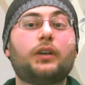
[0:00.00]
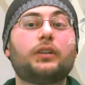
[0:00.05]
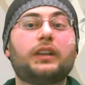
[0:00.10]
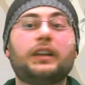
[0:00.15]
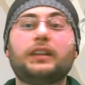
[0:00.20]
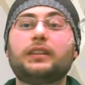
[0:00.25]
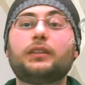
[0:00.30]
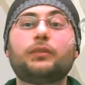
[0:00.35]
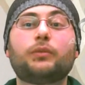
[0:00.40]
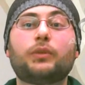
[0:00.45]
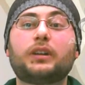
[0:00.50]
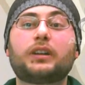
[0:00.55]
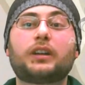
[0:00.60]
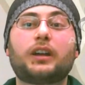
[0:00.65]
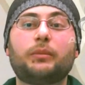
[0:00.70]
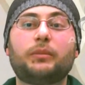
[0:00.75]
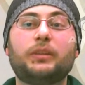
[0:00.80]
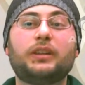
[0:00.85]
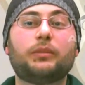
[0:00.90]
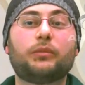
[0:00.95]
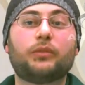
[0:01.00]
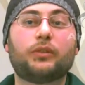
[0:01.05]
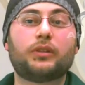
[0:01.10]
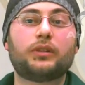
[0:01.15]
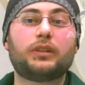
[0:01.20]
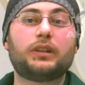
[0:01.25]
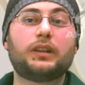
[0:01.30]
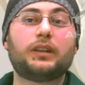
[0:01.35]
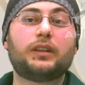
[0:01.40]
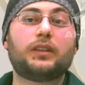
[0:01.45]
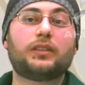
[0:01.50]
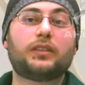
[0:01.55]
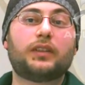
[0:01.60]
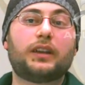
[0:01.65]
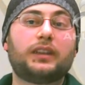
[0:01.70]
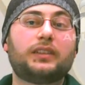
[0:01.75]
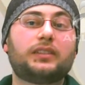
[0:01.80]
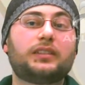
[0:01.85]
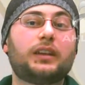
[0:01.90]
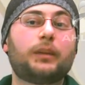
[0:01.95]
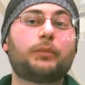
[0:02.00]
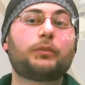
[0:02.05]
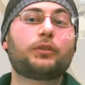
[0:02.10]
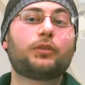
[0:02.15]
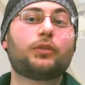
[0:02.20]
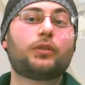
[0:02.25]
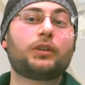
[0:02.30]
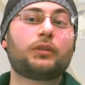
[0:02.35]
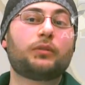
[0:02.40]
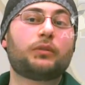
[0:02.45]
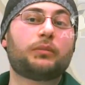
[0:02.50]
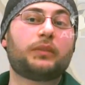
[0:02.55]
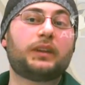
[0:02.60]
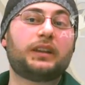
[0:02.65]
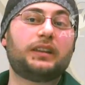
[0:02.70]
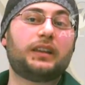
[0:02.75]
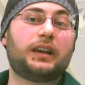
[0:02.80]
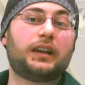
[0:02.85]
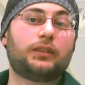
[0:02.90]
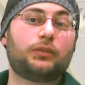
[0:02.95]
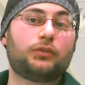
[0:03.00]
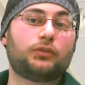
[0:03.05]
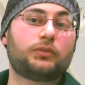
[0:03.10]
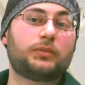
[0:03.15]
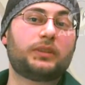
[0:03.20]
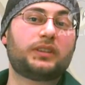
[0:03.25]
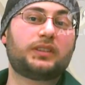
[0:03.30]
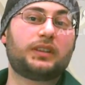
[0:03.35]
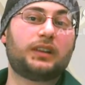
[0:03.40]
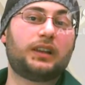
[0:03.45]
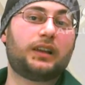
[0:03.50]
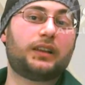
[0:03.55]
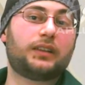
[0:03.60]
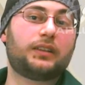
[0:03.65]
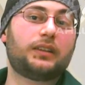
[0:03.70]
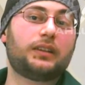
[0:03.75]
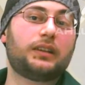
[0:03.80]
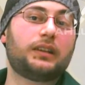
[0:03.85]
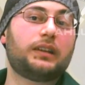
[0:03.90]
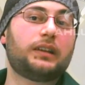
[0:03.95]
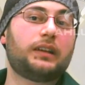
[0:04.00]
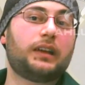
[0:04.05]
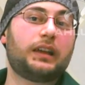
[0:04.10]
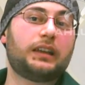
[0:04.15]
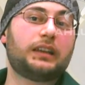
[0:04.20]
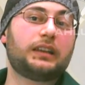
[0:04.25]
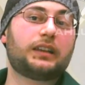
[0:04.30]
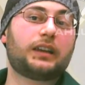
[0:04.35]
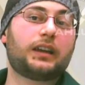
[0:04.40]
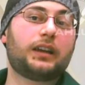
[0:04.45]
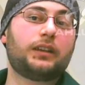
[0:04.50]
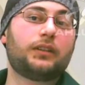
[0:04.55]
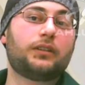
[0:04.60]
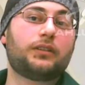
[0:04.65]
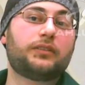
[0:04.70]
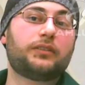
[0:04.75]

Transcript: out, I didn't want to come anymore. So I stopped going with my dad to Jummah Salat. And he kind